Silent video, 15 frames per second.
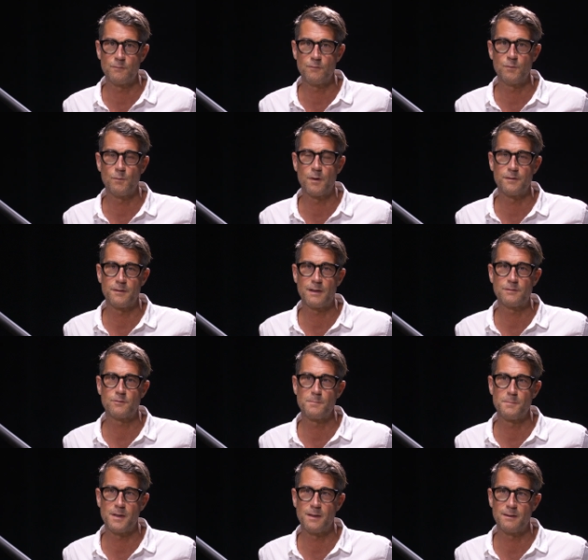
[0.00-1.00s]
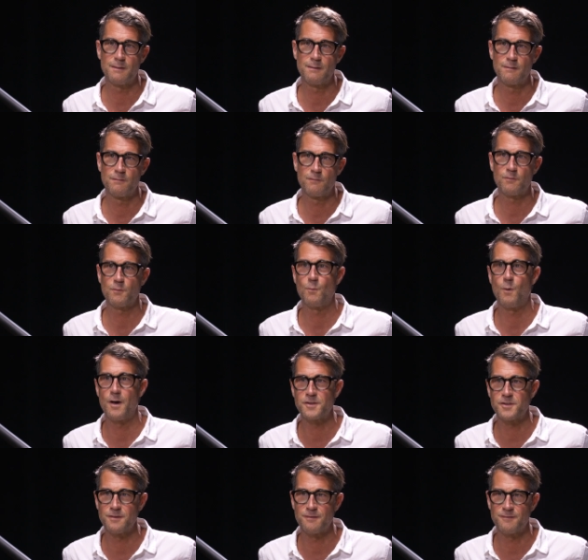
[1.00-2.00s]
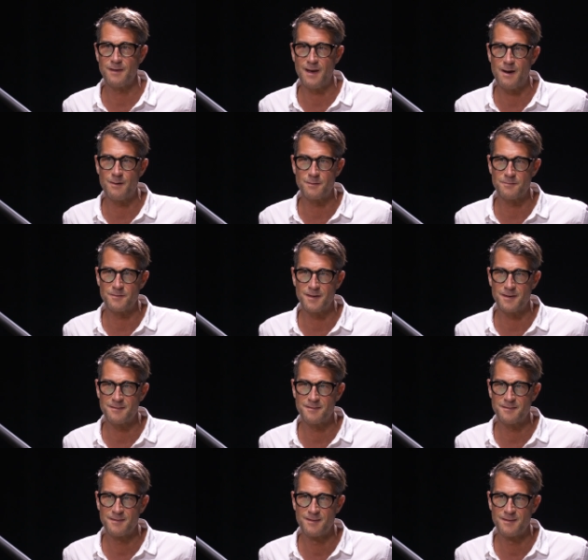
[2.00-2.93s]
to our detriment, squashes out of us.